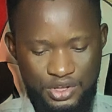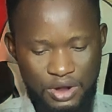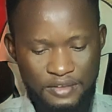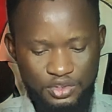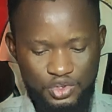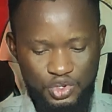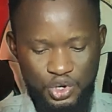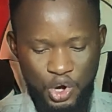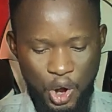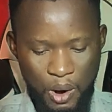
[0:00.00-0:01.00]
You have to
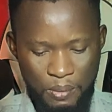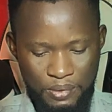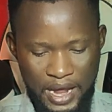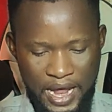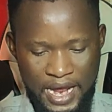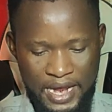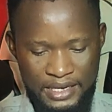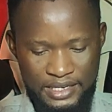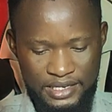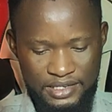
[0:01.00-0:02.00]
scroll up
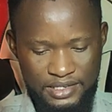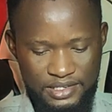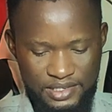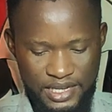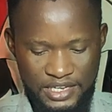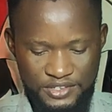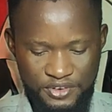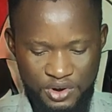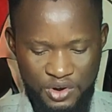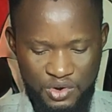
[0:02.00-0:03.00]
and search
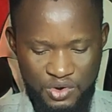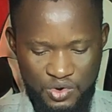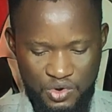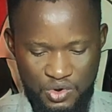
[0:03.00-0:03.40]
for